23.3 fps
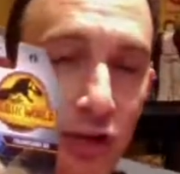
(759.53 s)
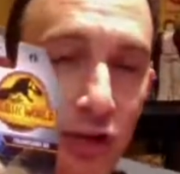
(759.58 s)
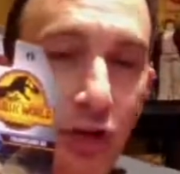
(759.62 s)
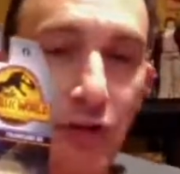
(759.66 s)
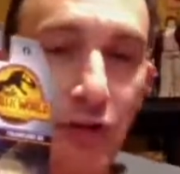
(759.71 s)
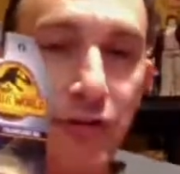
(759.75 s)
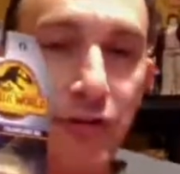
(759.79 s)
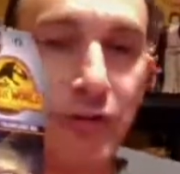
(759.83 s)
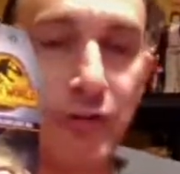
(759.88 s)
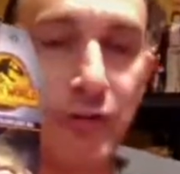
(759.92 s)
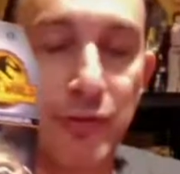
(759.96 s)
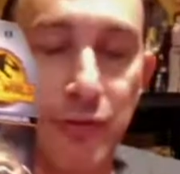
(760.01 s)

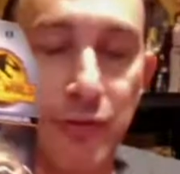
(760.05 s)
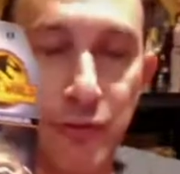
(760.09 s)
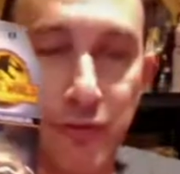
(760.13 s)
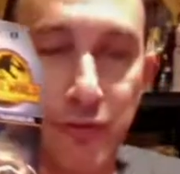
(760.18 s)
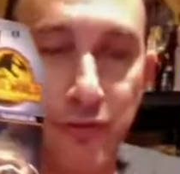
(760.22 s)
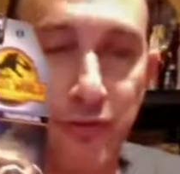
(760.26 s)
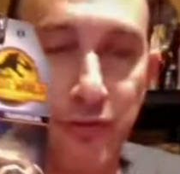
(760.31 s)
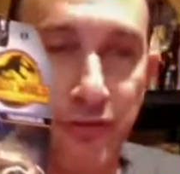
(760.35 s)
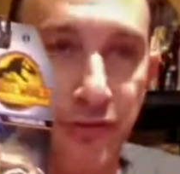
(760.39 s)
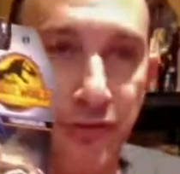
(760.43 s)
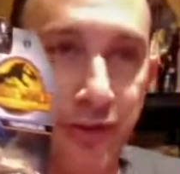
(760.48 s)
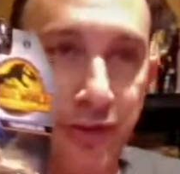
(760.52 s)
cars from the
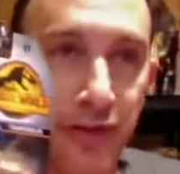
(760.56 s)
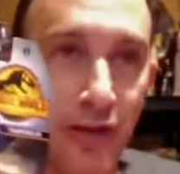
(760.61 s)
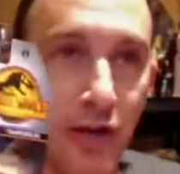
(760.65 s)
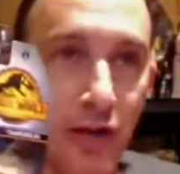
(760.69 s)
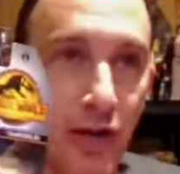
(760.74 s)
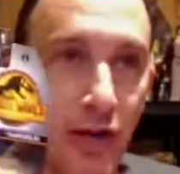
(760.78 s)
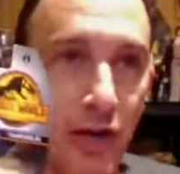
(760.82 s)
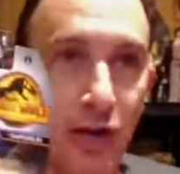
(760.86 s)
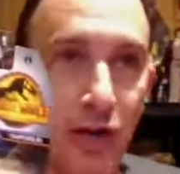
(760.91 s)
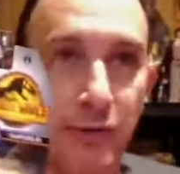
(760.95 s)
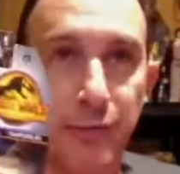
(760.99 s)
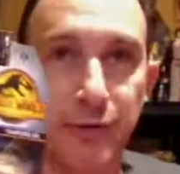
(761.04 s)
movies, like a
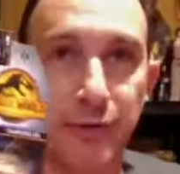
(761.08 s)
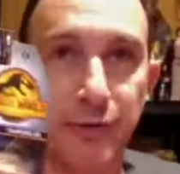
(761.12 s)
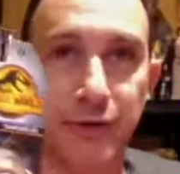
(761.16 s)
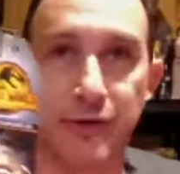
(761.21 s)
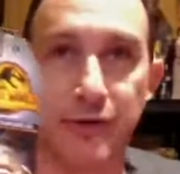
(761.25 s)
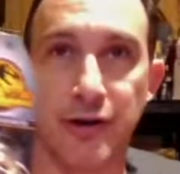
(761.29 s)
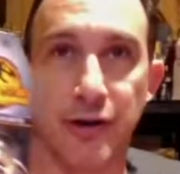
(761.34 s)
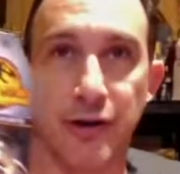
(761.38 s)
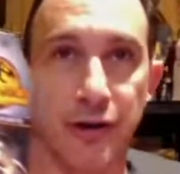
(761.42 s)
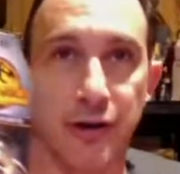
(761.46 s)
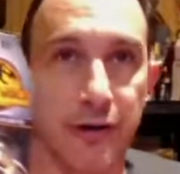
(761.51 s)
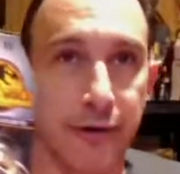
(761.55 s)
armored
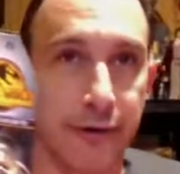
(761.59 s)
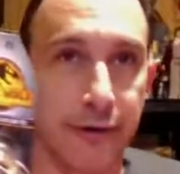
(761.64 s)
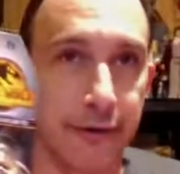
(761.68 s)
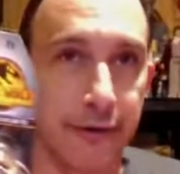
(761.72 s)
car